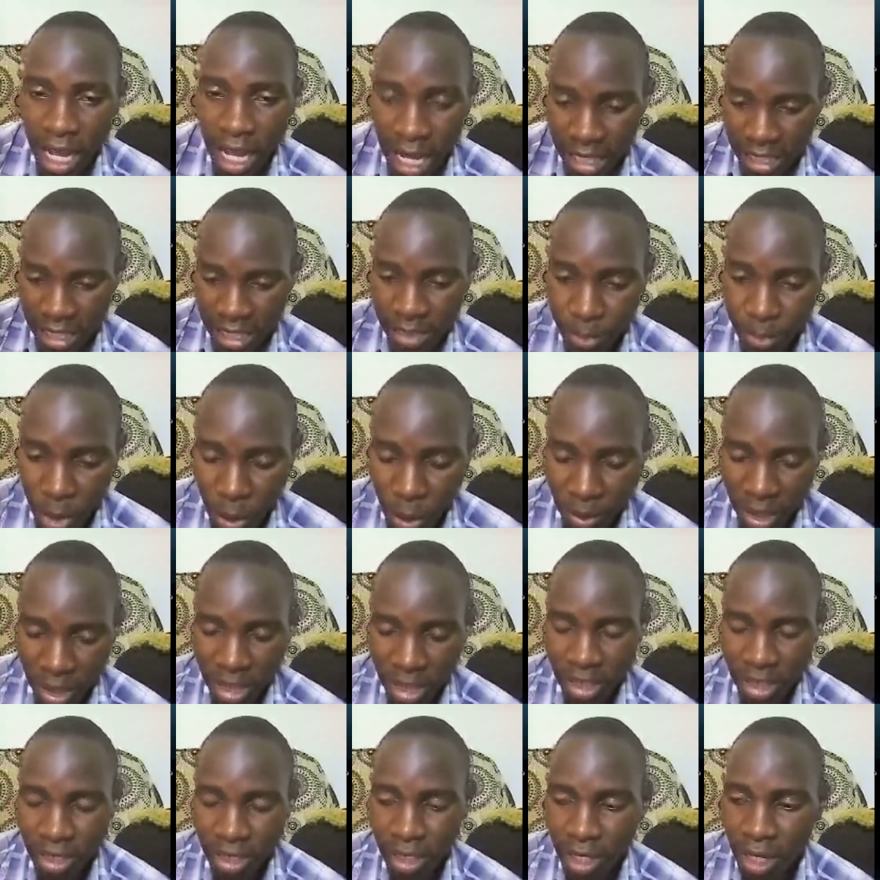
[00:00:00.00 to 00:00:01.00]
at the
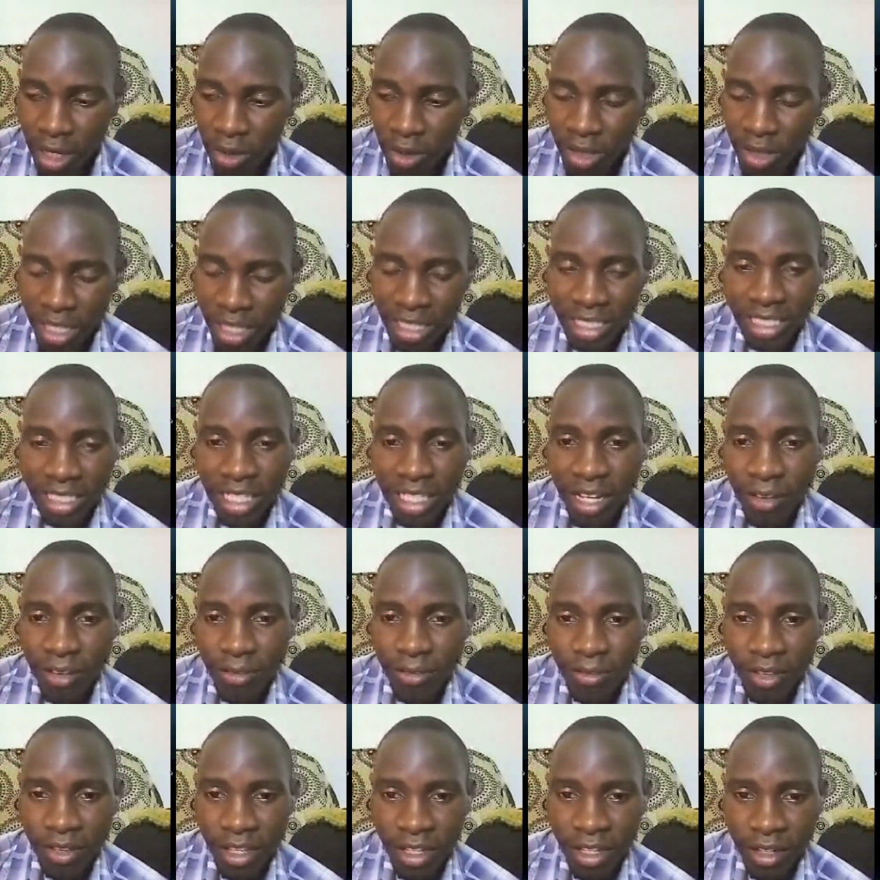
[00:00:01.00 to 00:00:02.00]
moment, that is
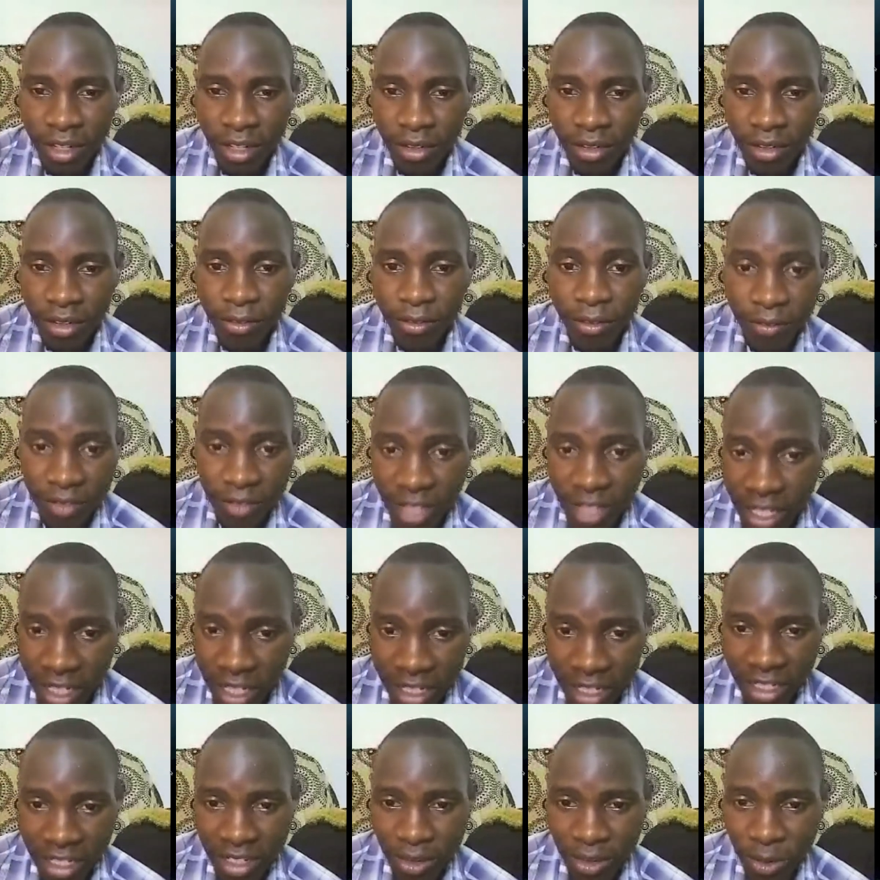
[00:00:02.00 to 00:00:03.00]
having
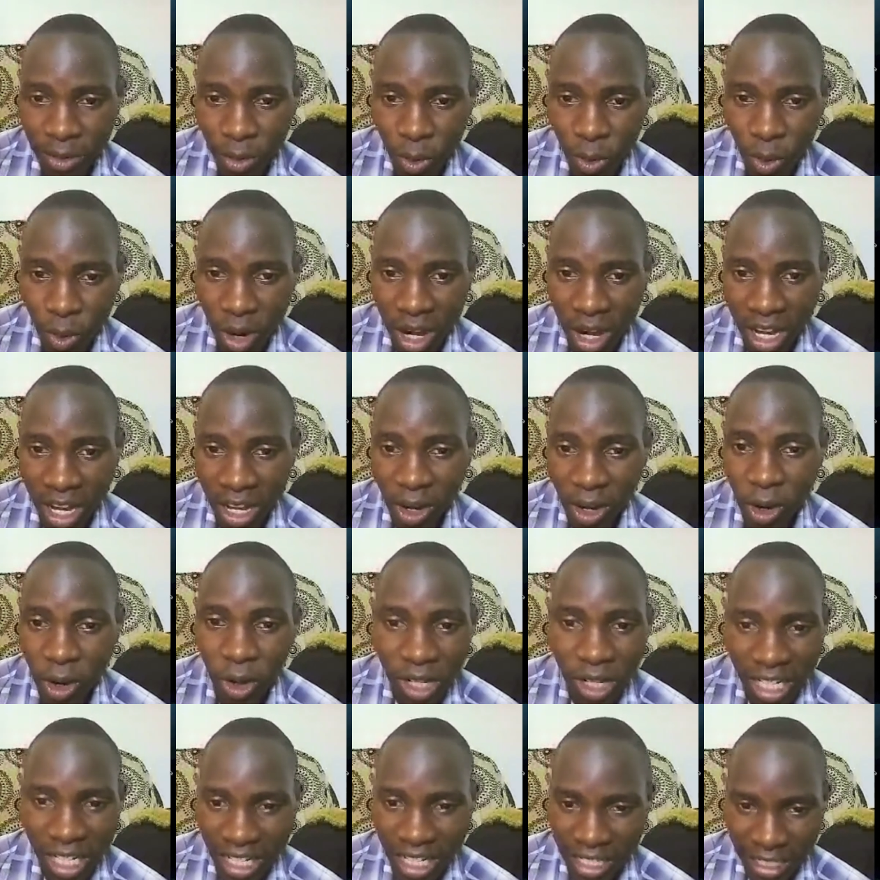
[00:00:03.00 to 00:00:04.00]
fifteen who are
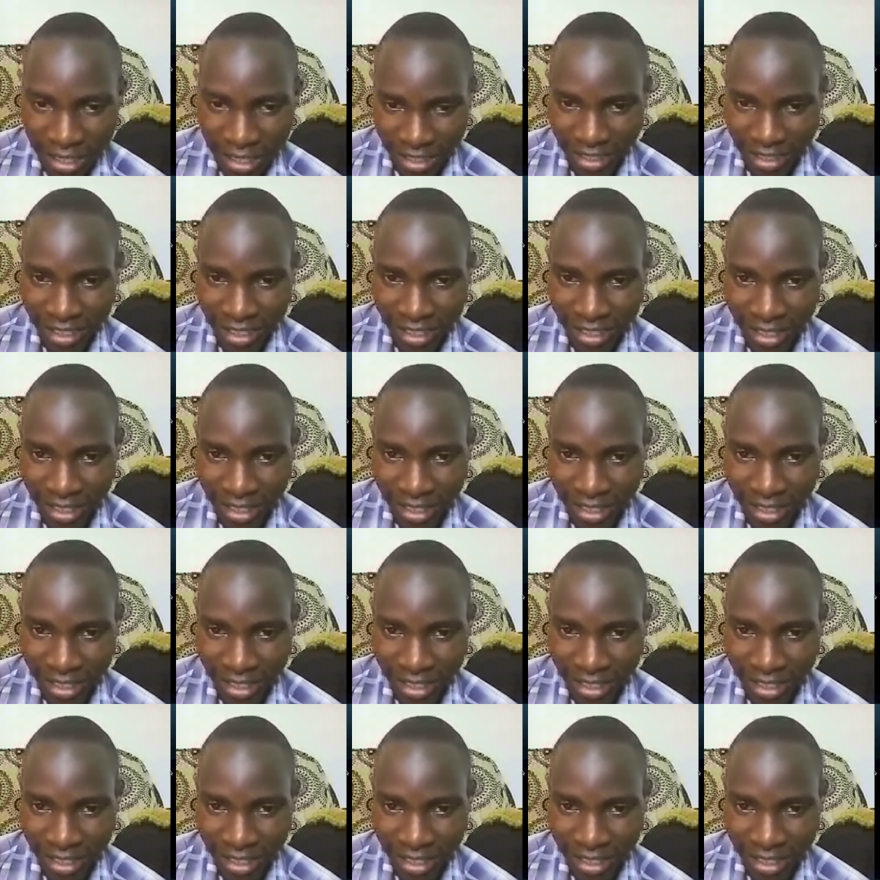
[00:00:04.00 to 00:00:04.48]
all ladies.